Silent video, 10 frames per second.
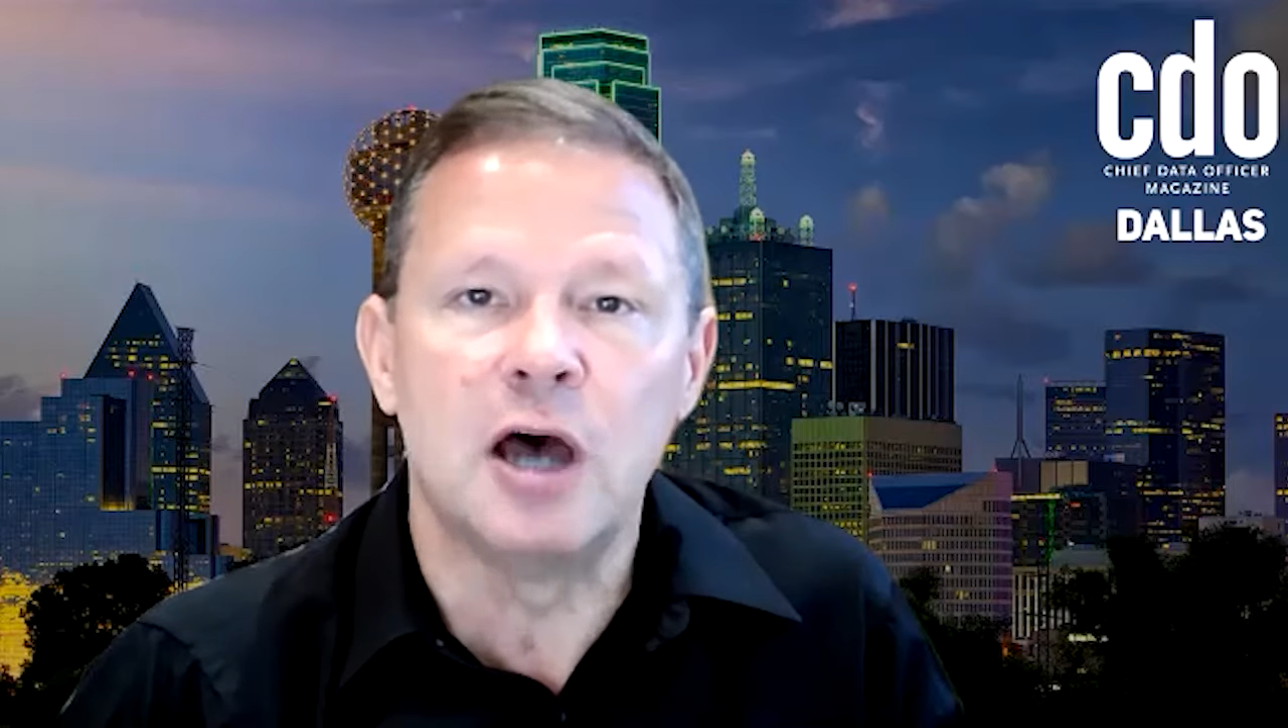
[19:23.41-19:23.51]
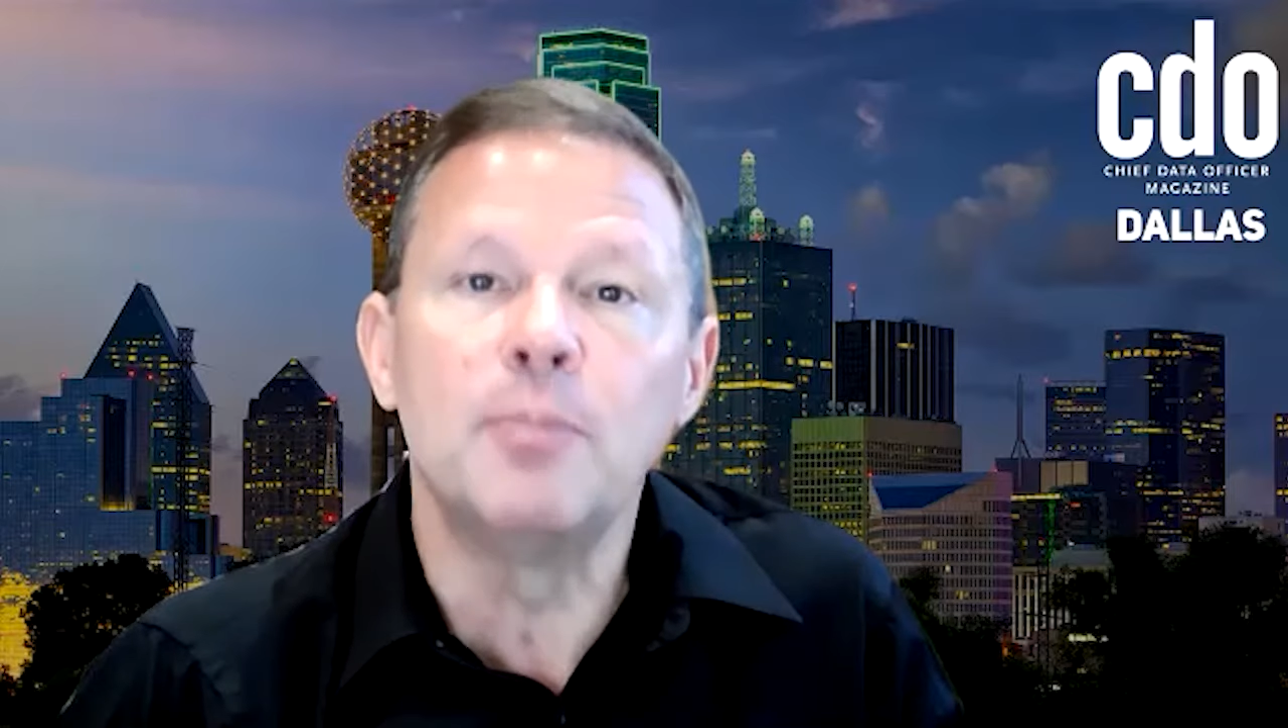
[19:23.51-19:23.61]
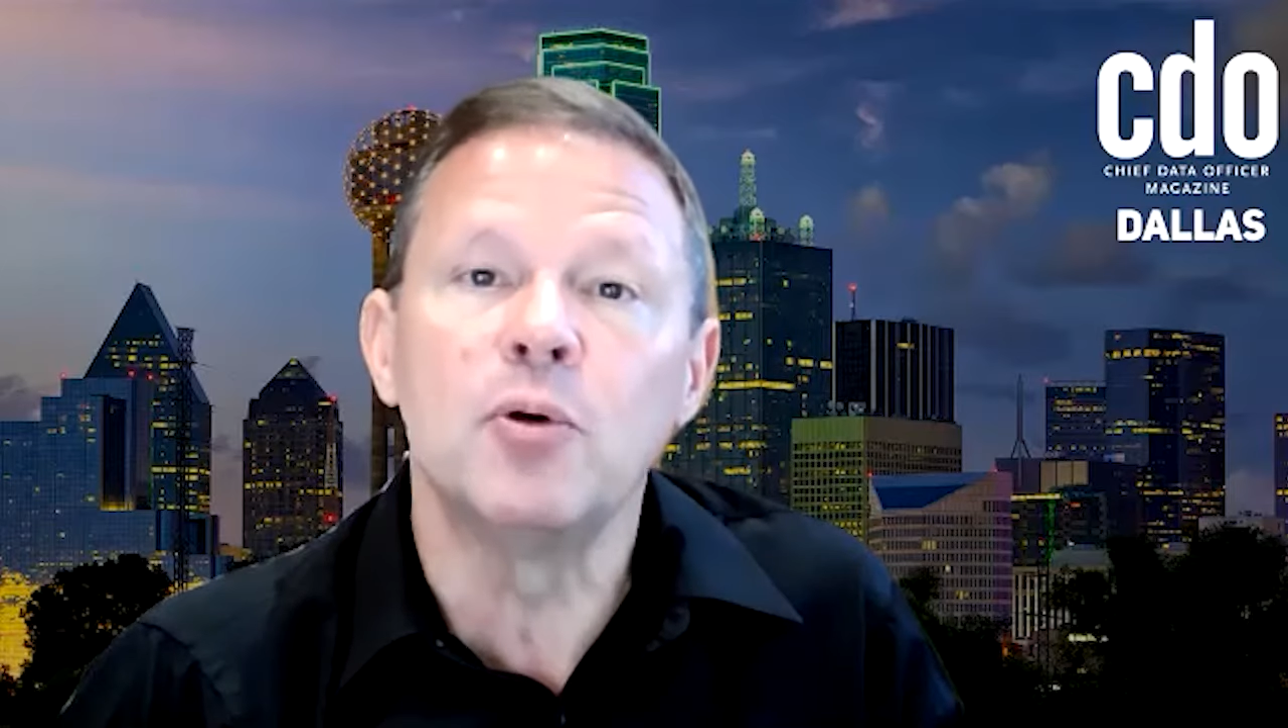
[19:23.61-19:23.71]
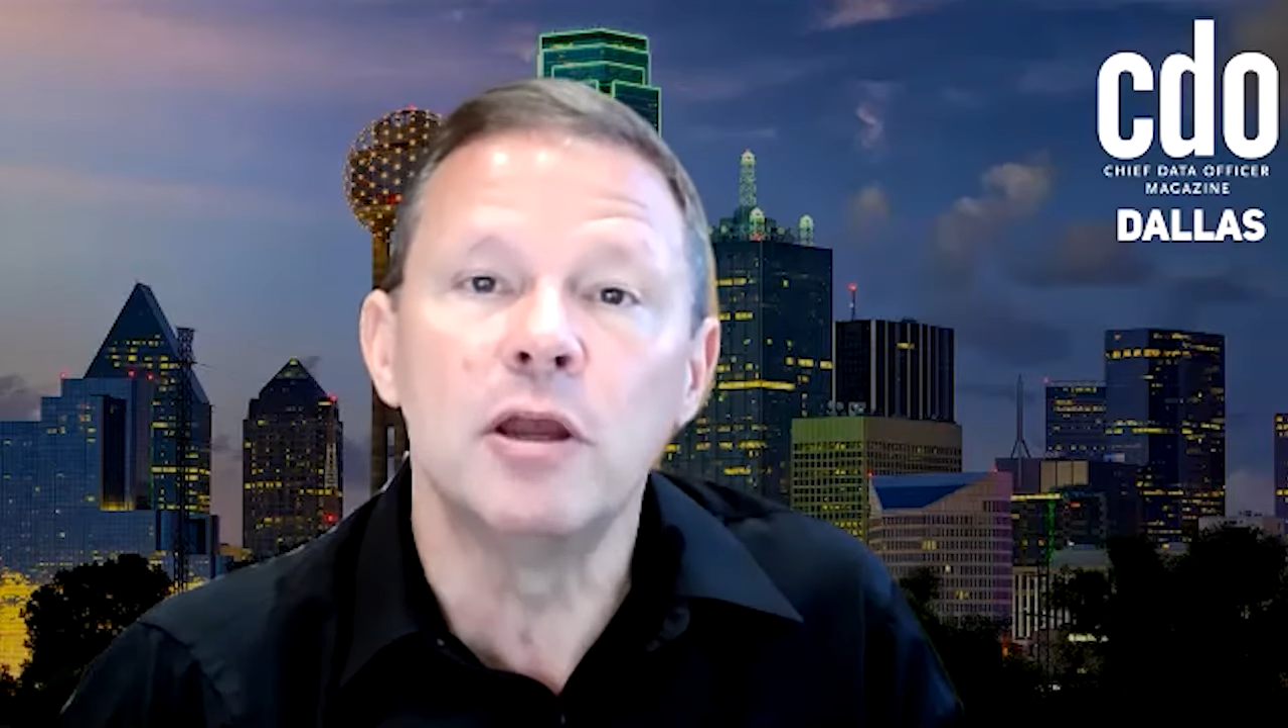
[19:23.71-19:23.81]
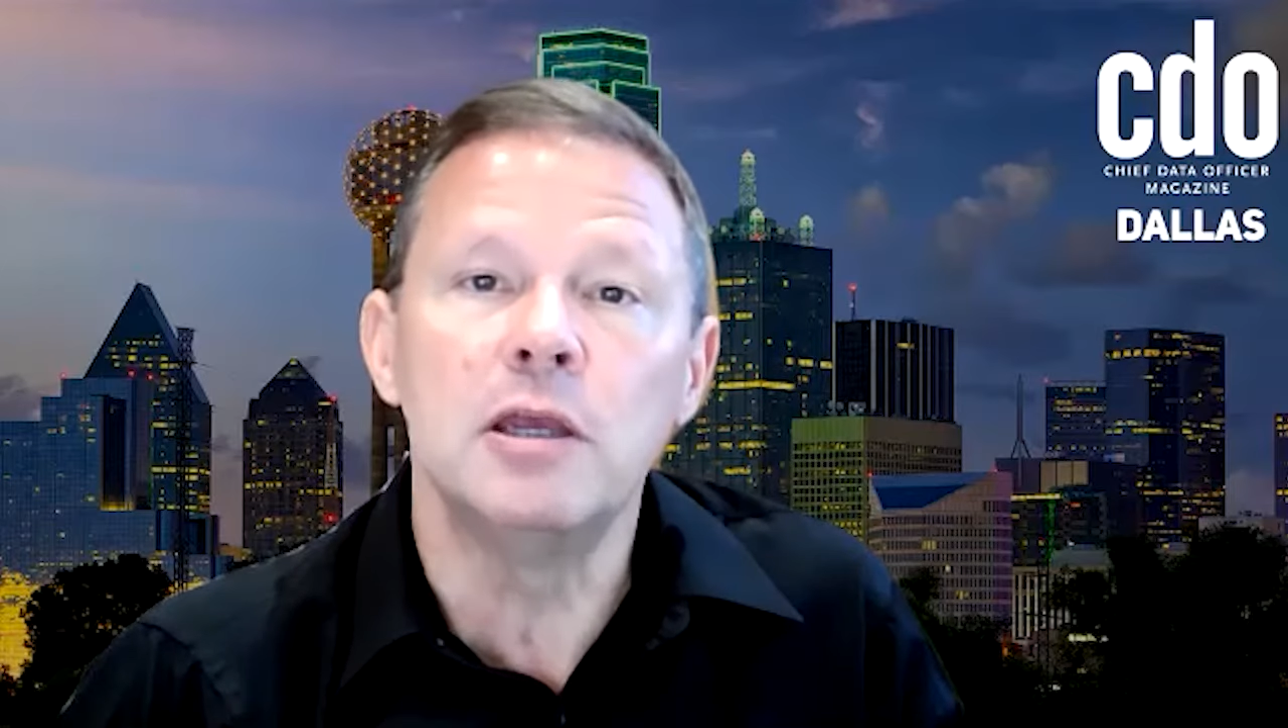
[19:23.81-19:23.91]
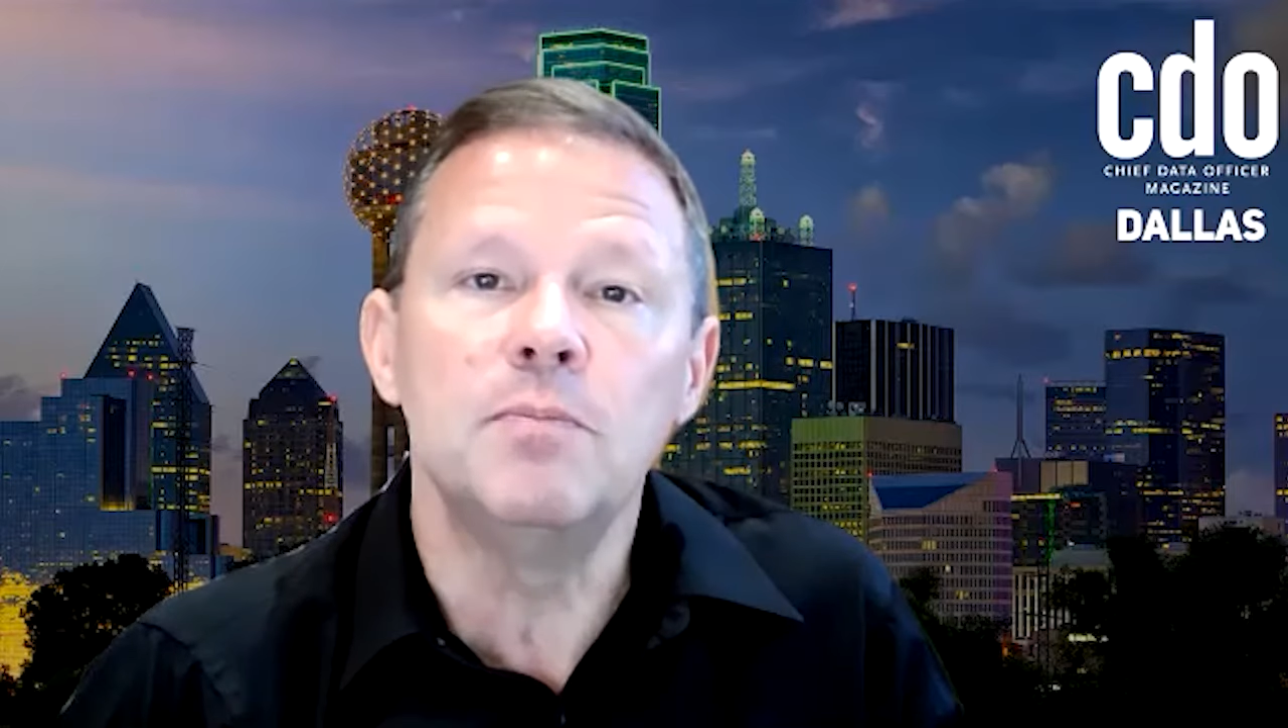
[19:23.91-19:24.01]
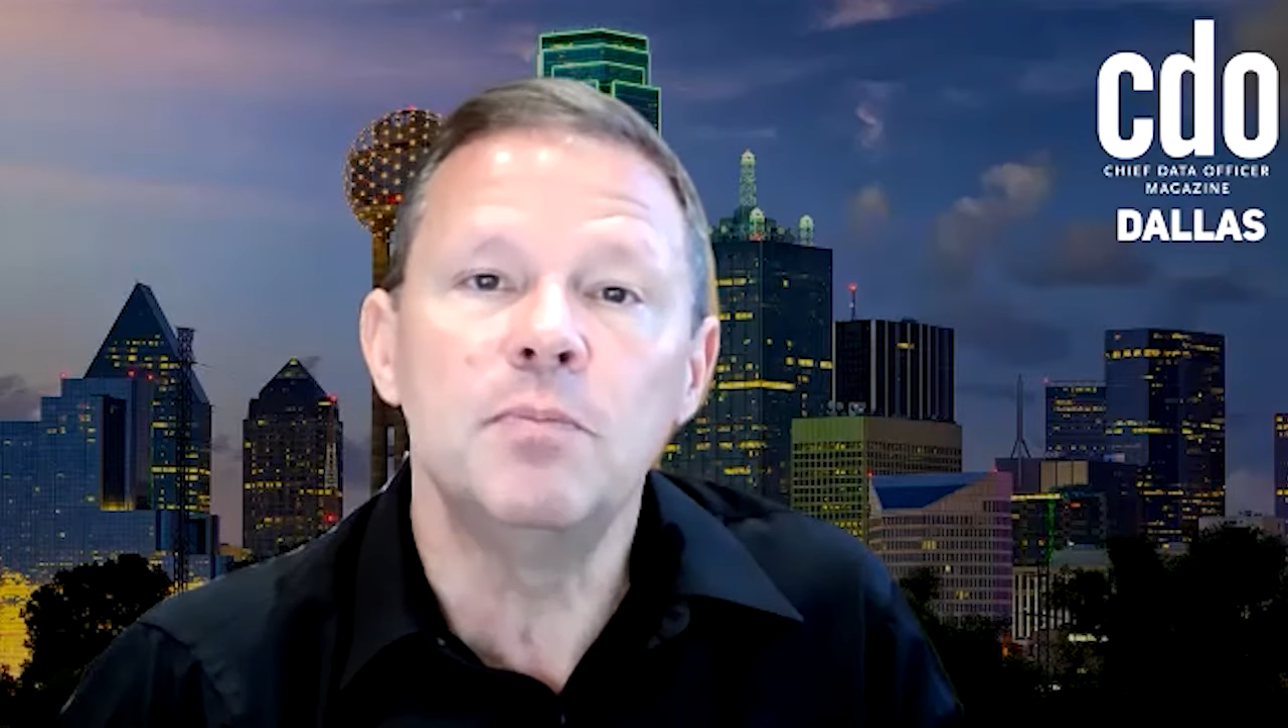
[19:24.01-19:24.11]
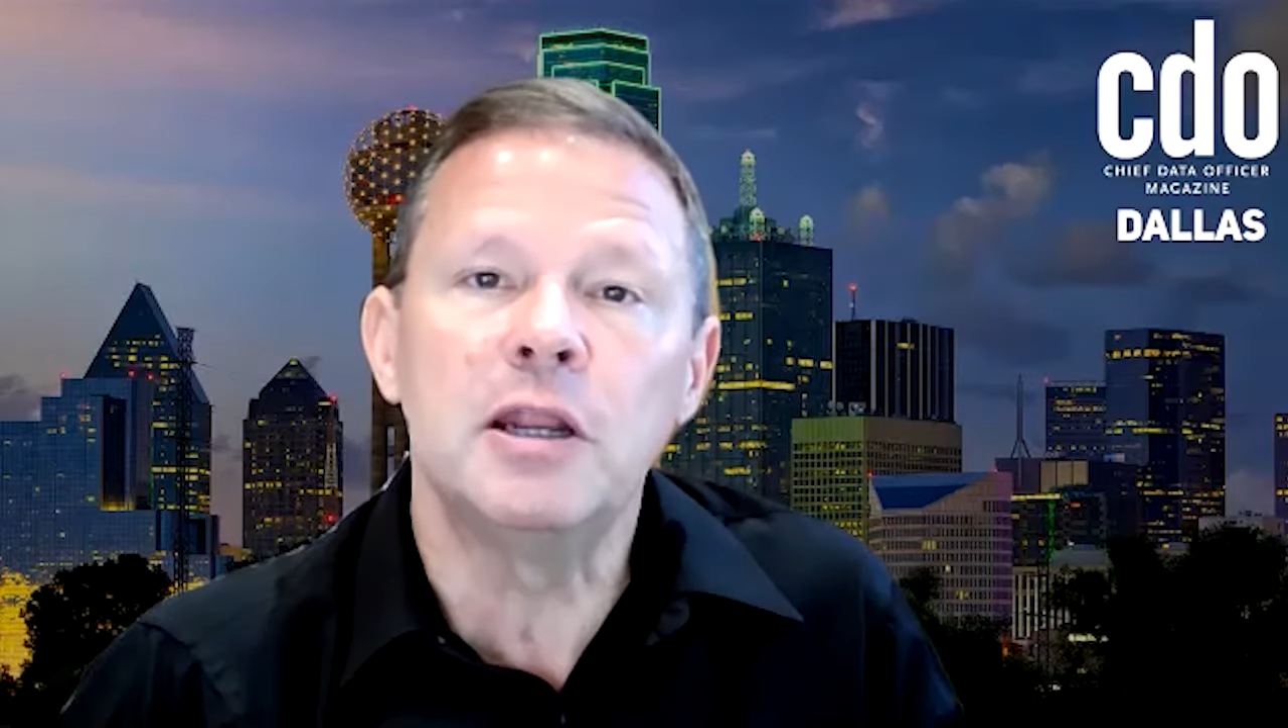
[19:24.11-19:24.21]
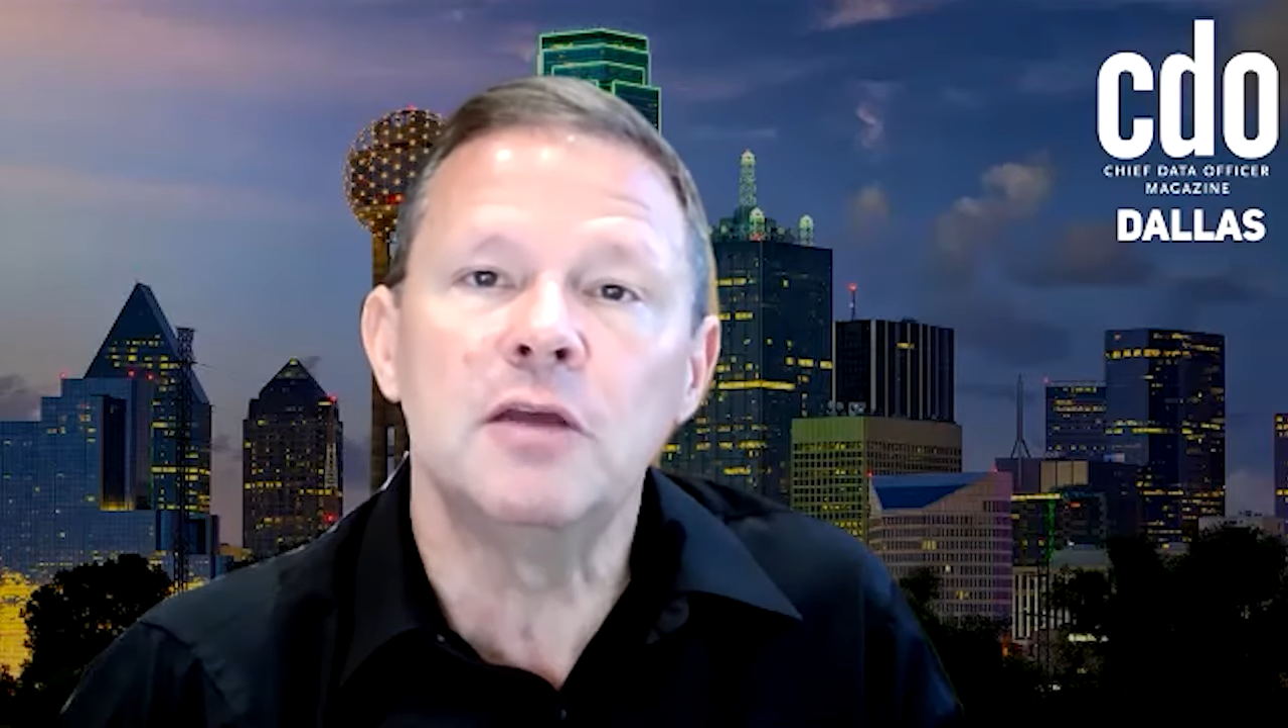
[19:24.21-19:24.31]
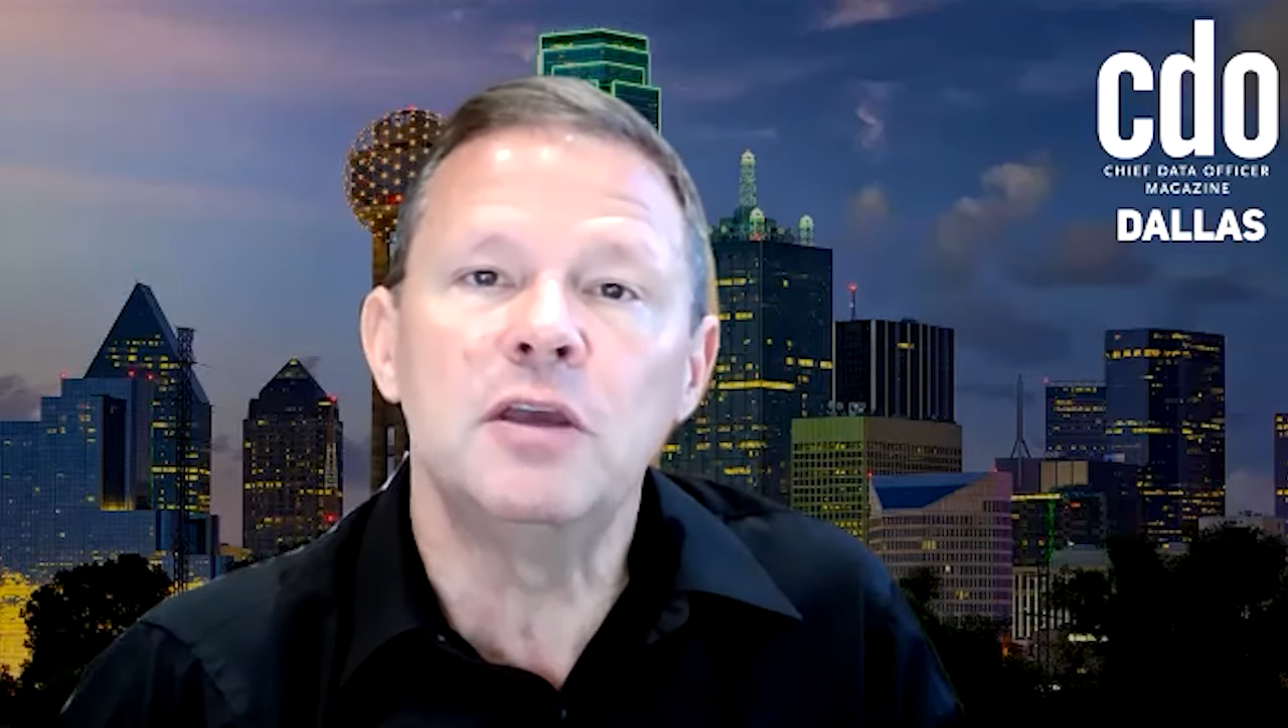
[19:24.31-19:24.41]
operate.
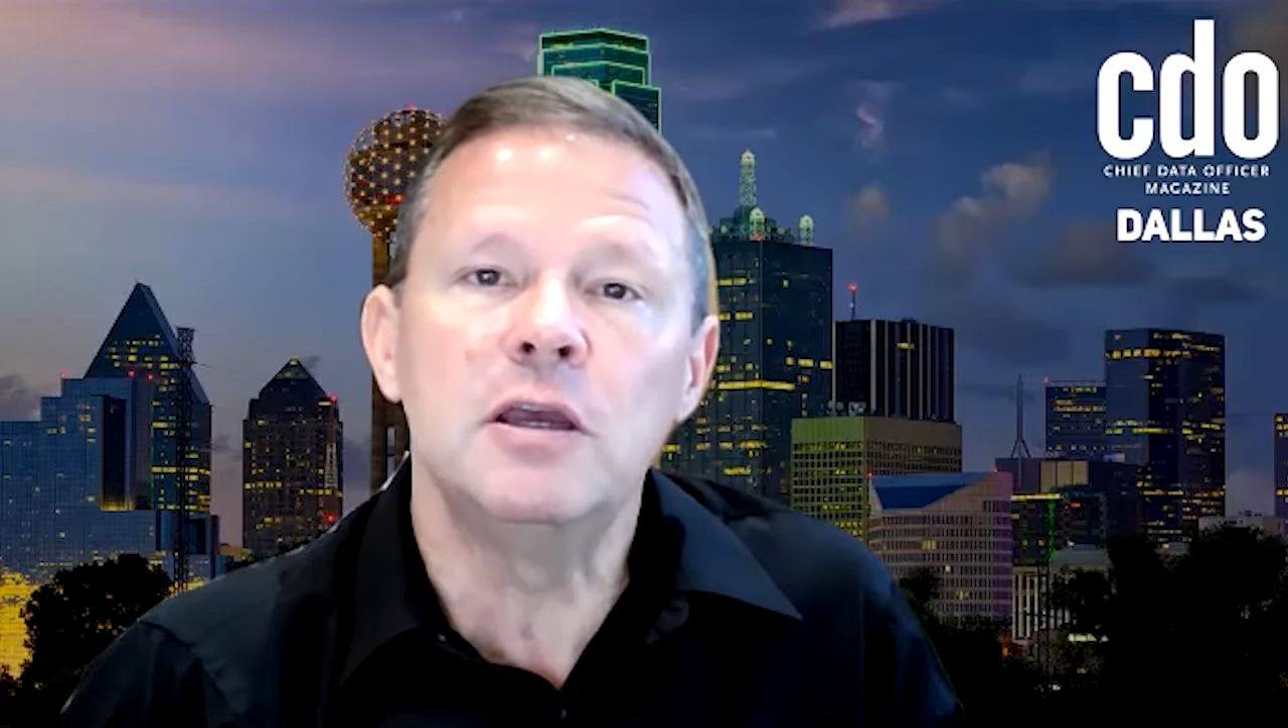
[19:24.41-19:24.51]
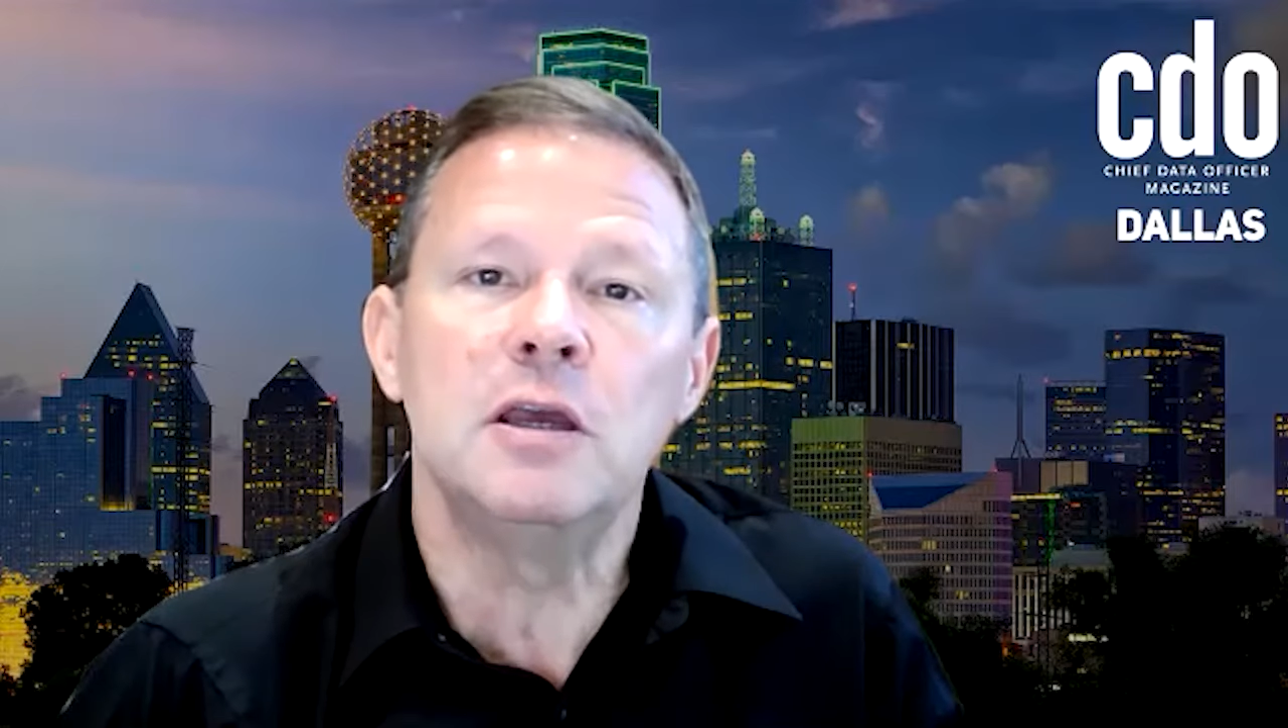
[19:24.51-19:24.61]
And I think